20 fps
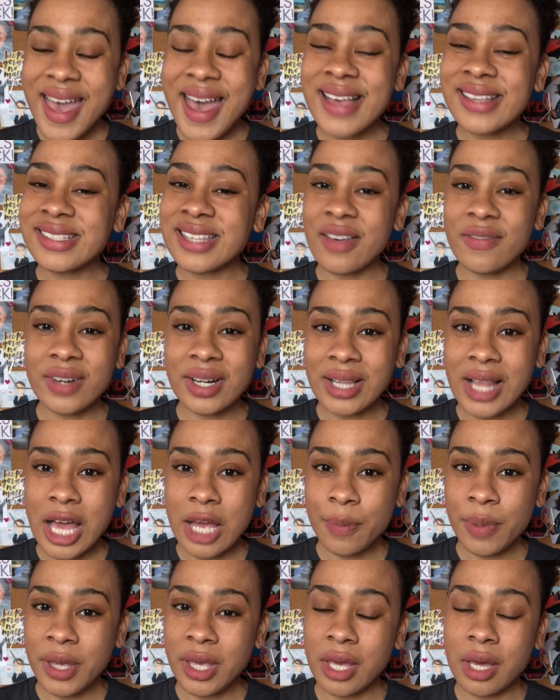at
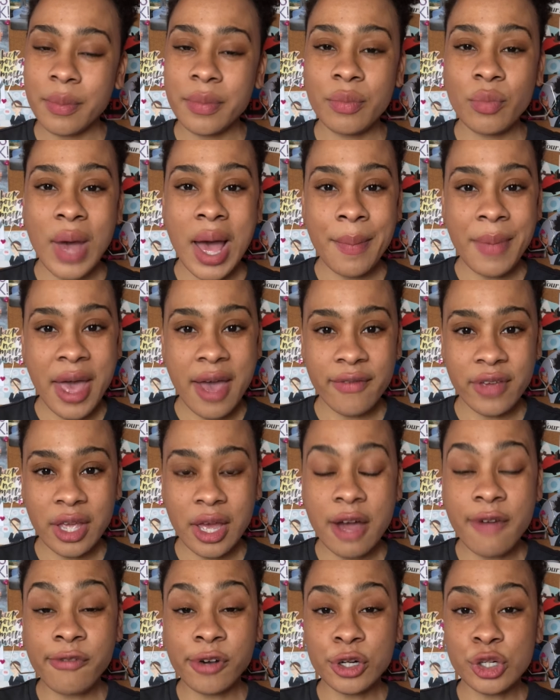7:00 p.m., I'm
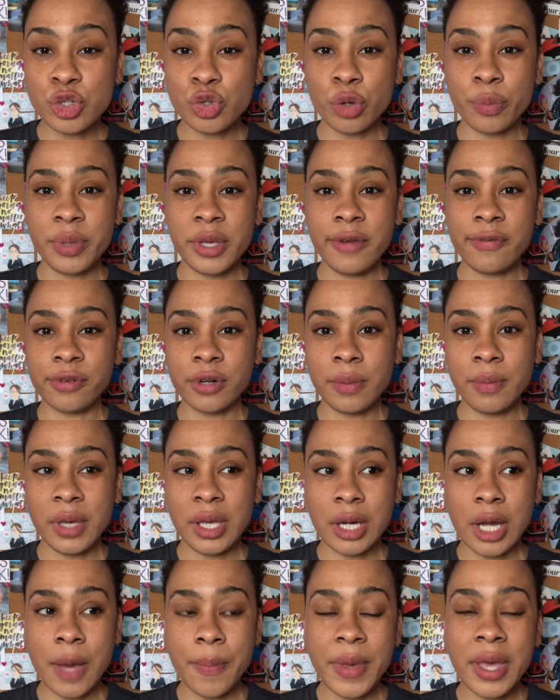having a virtual Be Free
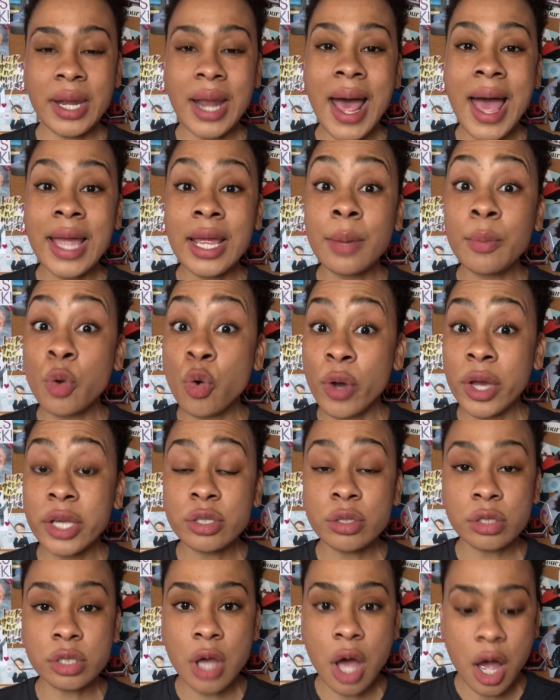Meetup, and I am
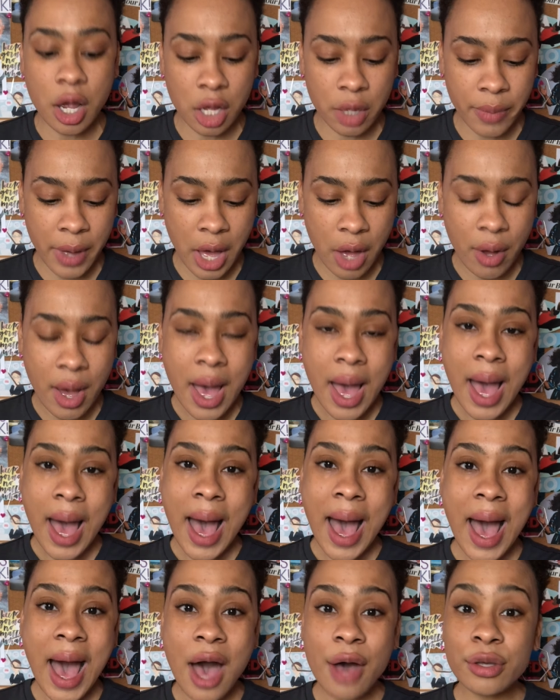going to talk about
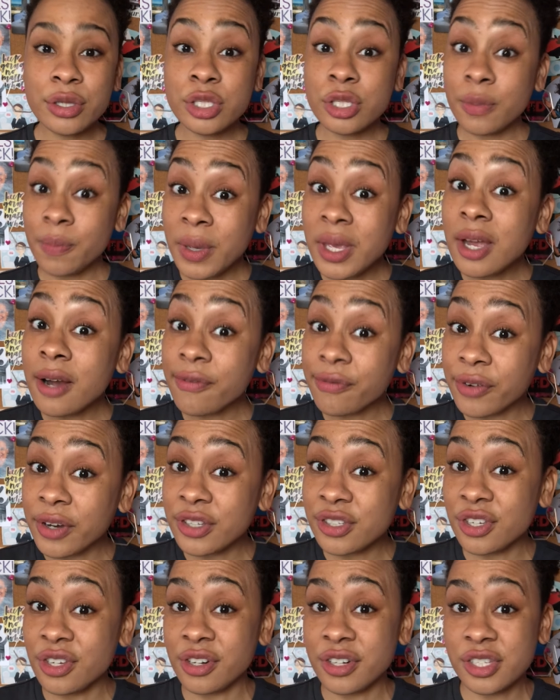how to be a
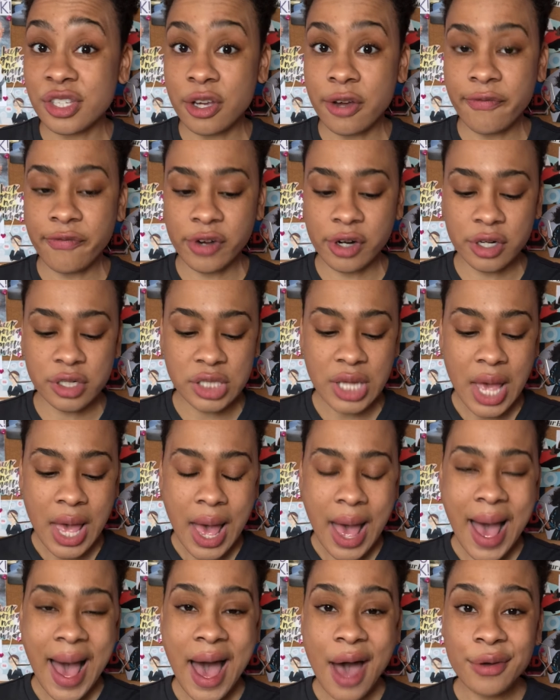friend to yourself first,
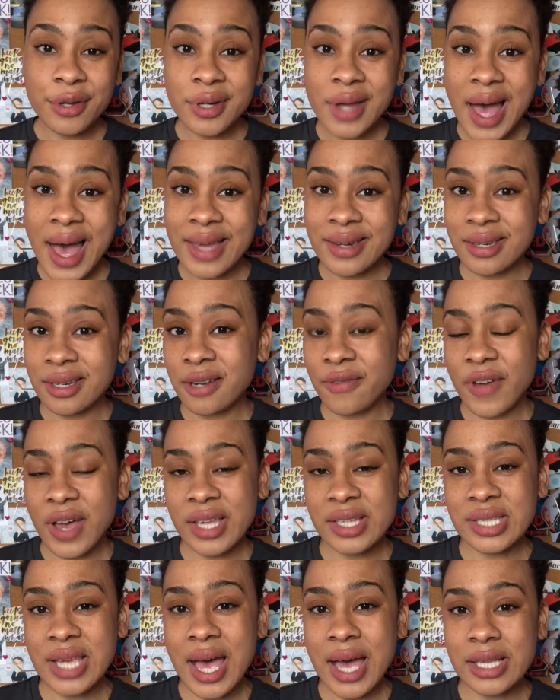how to
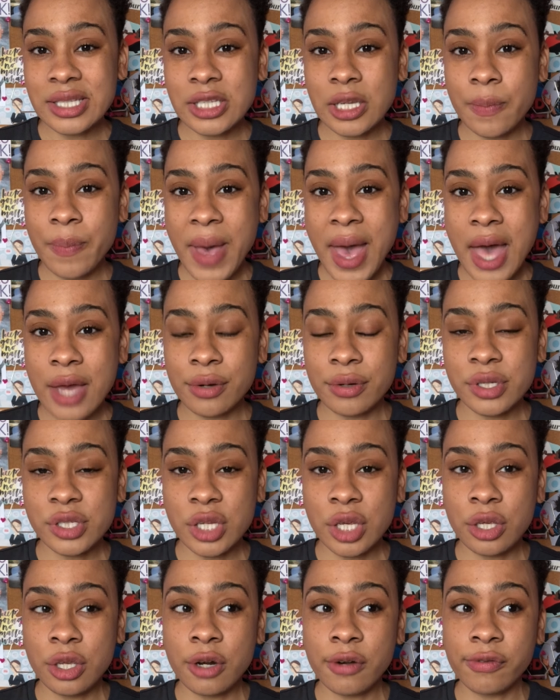identify toxic
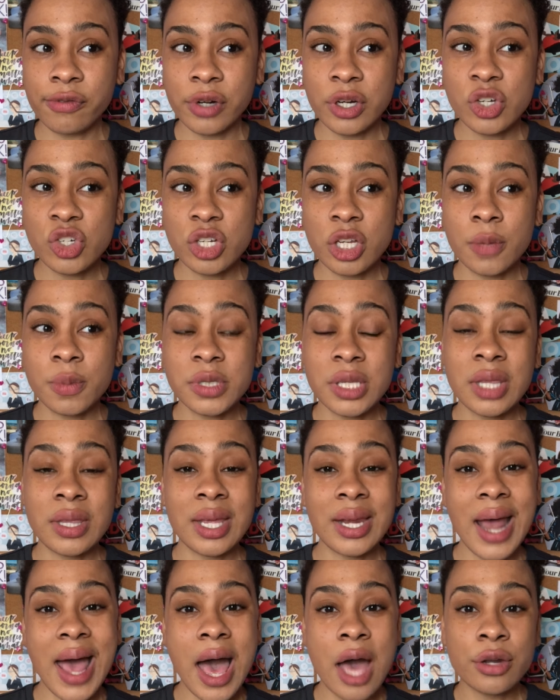patterns in your friendships, and
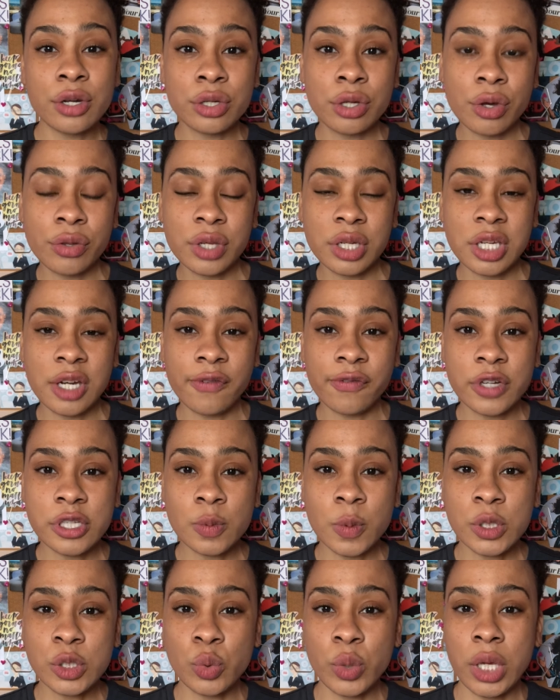then how to know the
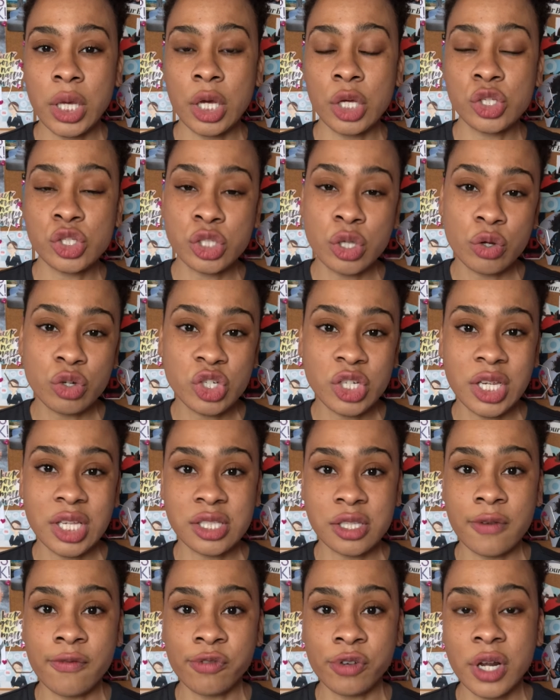difference between
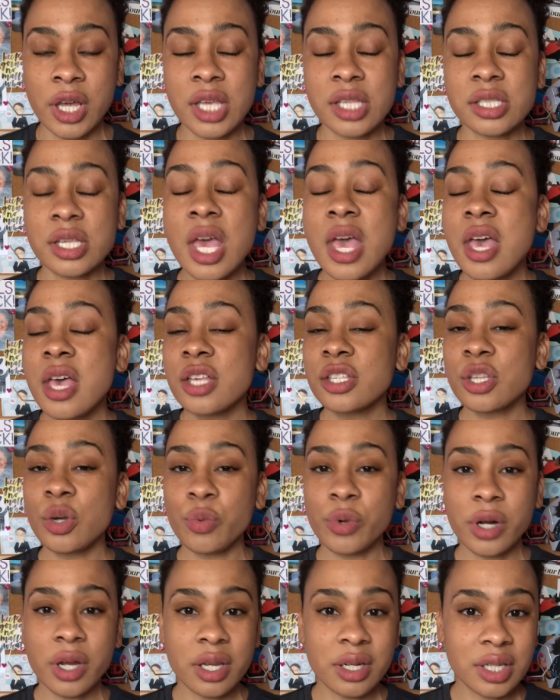associates and friends. So
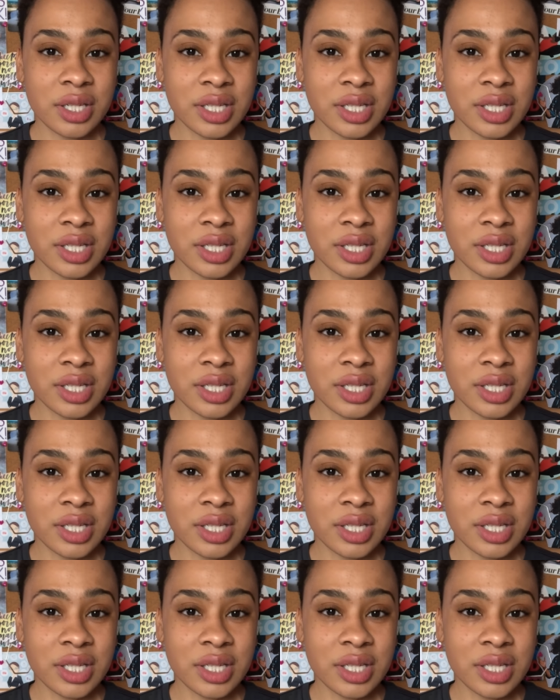we're going